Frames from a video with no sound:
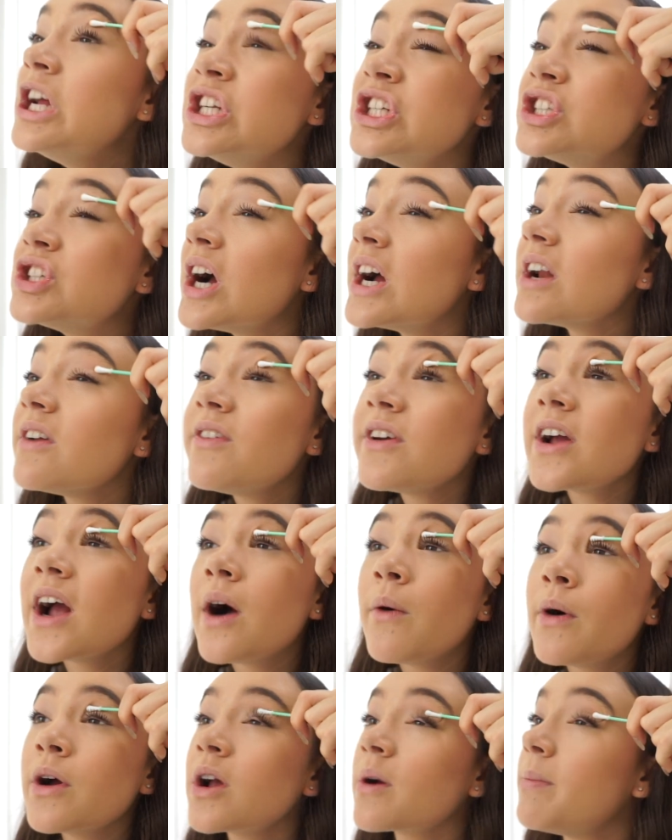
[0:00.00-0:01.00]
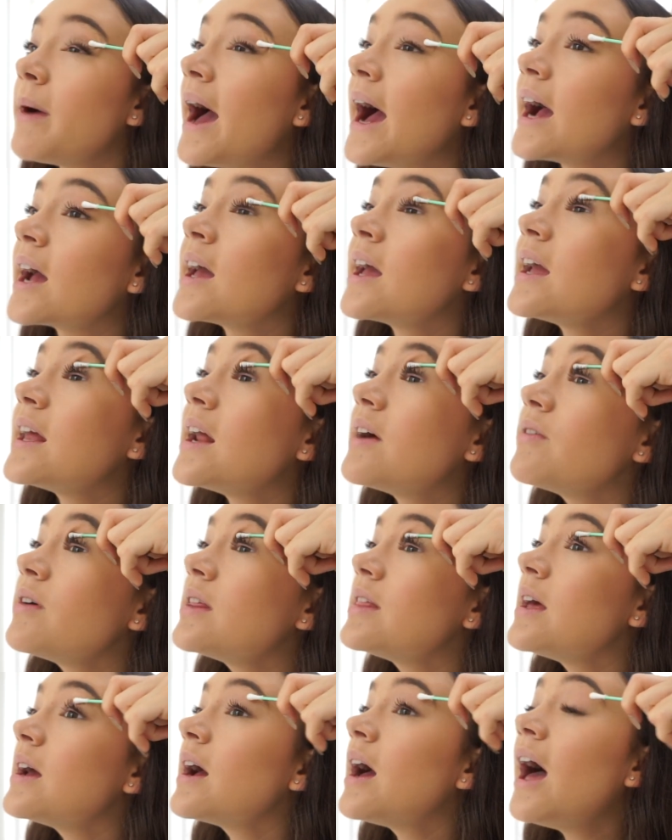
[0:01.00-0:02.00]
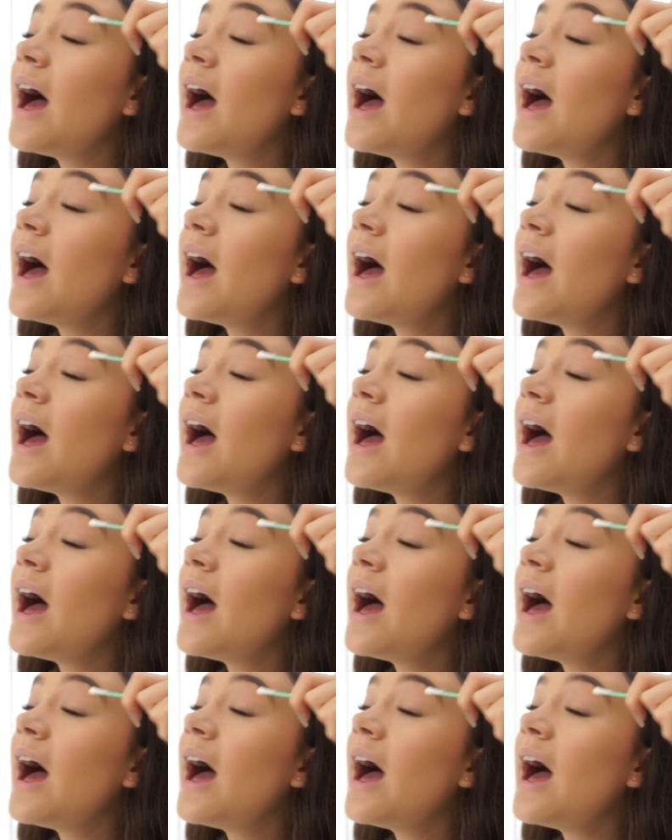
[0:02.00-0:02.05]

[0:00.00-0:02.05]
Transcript: just trying to figure out what you're packing and everything.